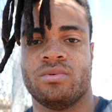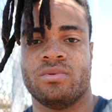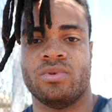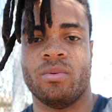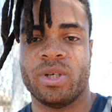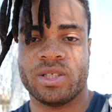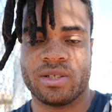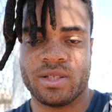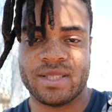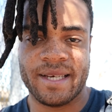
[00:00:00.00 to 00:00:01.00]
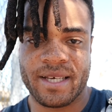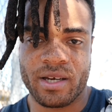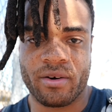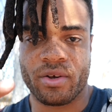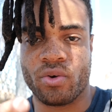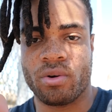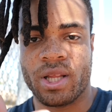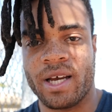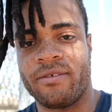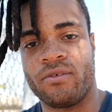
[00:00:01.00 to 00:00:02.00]
Nobody's going to take care of your
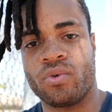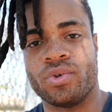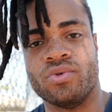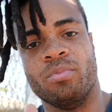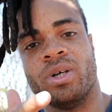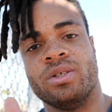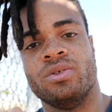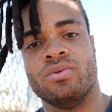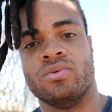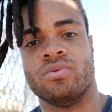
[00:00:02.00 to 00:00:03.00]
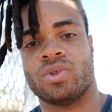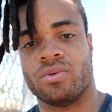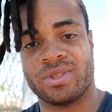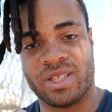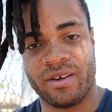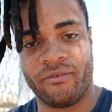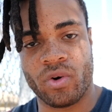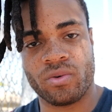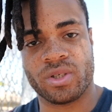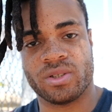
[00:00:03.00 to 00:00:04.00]
life for you but you. So stay
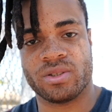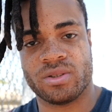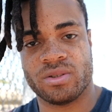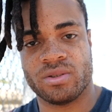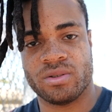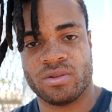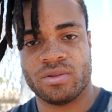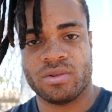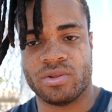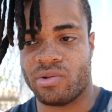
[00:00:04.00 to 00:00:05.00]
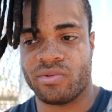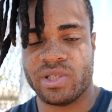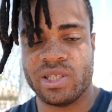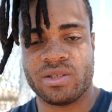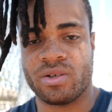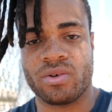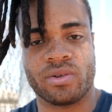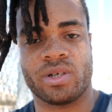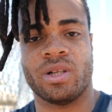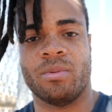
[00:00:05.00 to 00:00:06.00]
focused. You don't need to go to
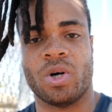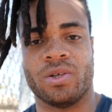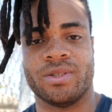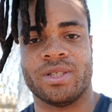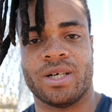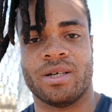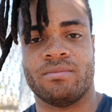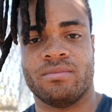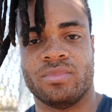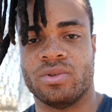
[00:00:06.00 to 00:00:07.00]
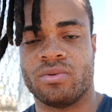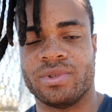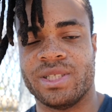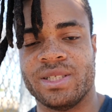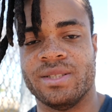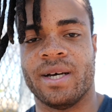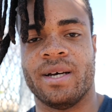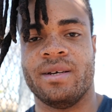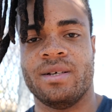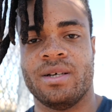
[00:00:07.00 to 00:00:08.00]
the club all the time. You don't need
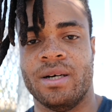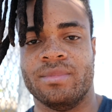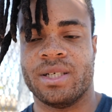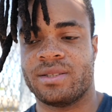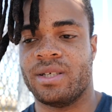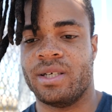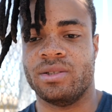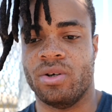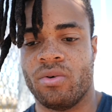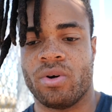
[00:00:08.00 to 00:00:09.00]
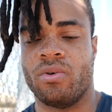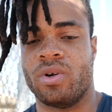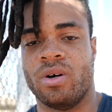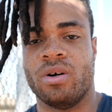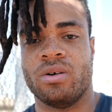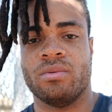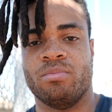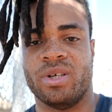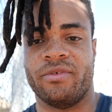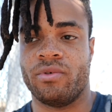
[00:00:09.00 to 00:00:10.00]
that. I'm not saying don't go at all,
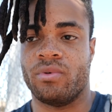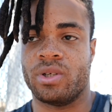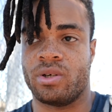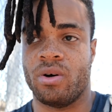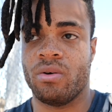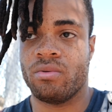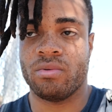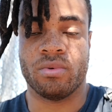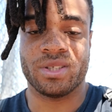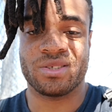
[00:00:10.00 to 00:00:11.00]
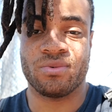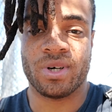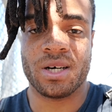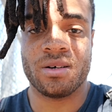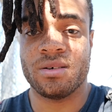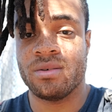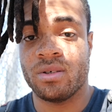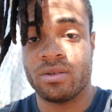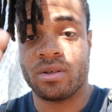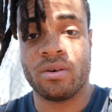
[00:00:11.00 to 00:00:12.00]
but if you want to go once in a while,
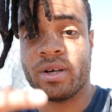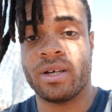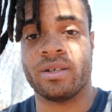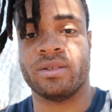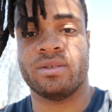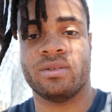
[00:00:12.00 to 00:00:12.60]
go ahead.